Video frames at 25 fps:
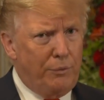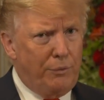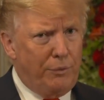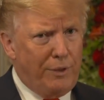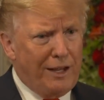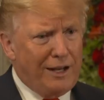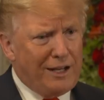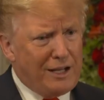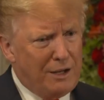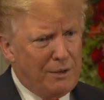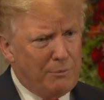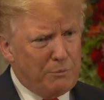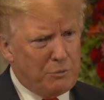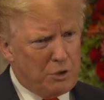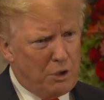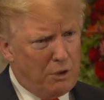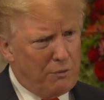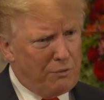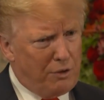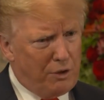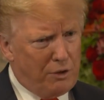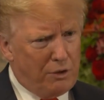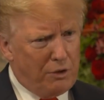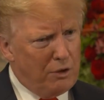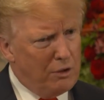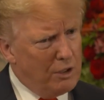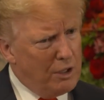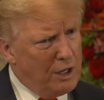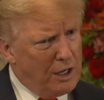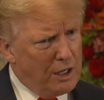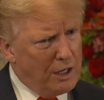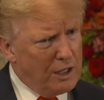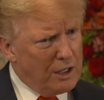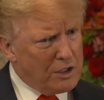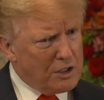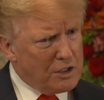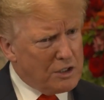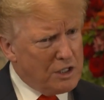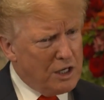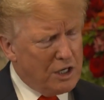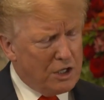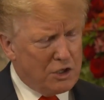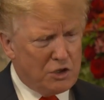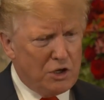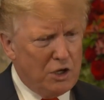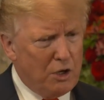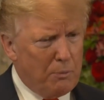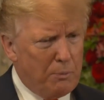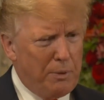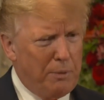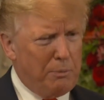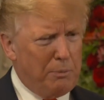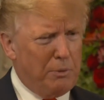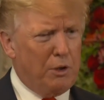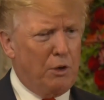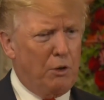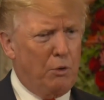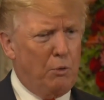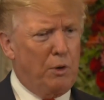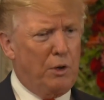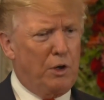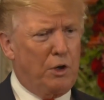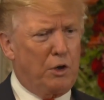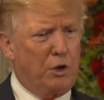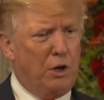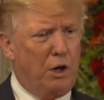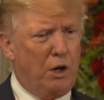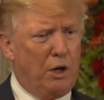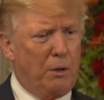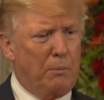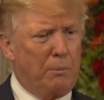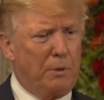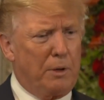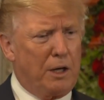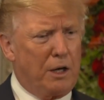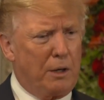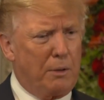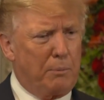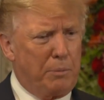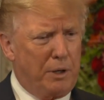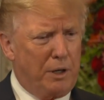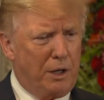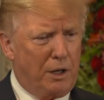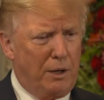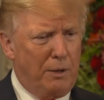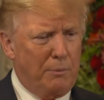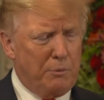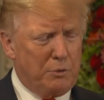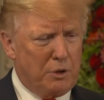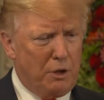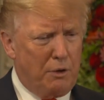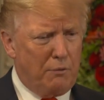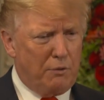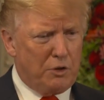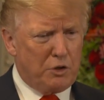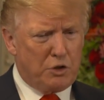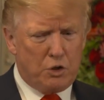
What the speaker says: that comes over to the United States. You know, people don't want to talk about it, but it comes over.